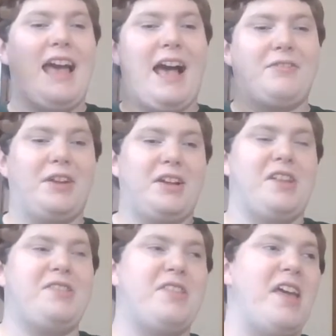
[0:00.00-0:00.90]
have like
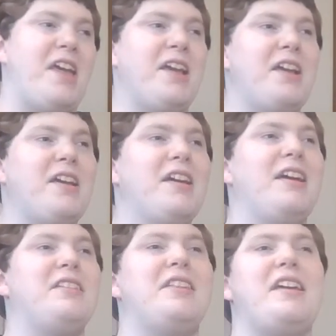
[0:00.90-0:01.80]
a thing
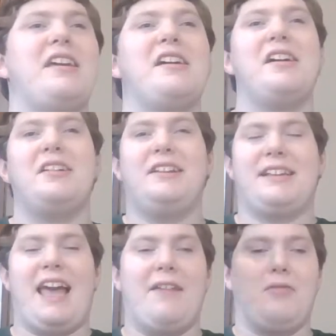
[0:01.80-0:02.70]
and they like
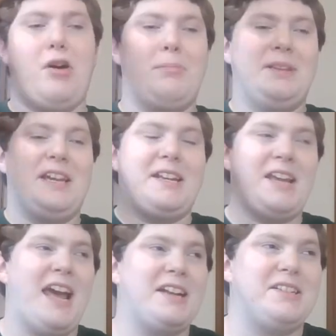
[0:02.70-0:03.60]
have rope and they
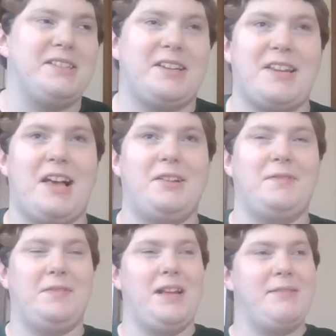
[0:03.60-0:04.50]
attach it to
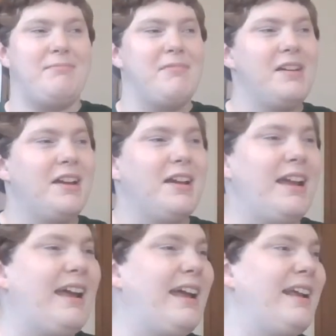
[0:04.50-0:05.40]
Talonflame.
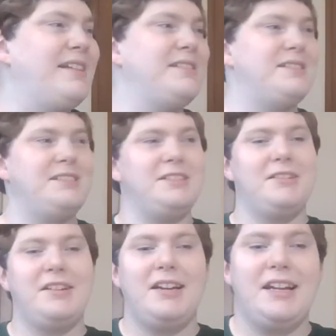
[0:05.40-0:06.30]
And,
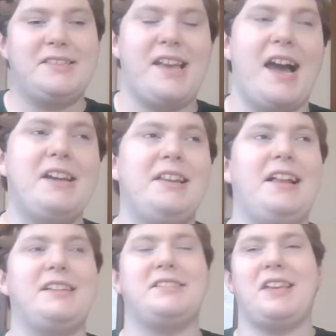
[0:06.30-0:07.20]
it's kind of
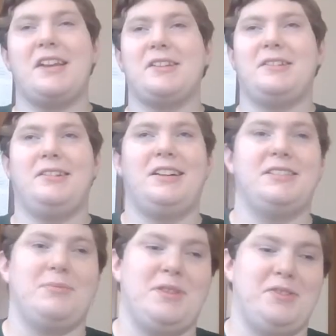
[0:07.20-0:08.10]
like Santa
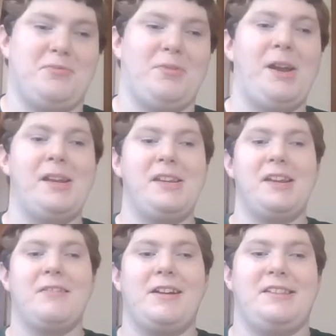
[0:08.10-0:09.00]
Claus with his
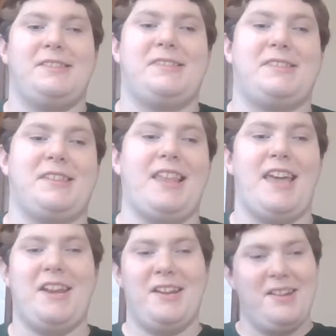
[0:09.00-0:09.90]
reindeer and his
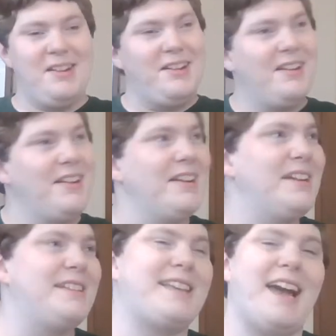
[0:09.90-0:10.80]
sled.
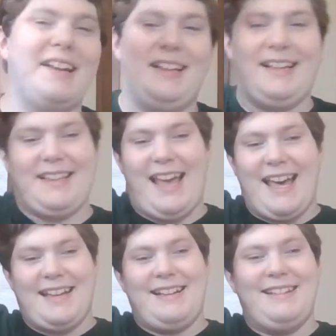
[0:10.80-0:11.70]
It's kind of like that.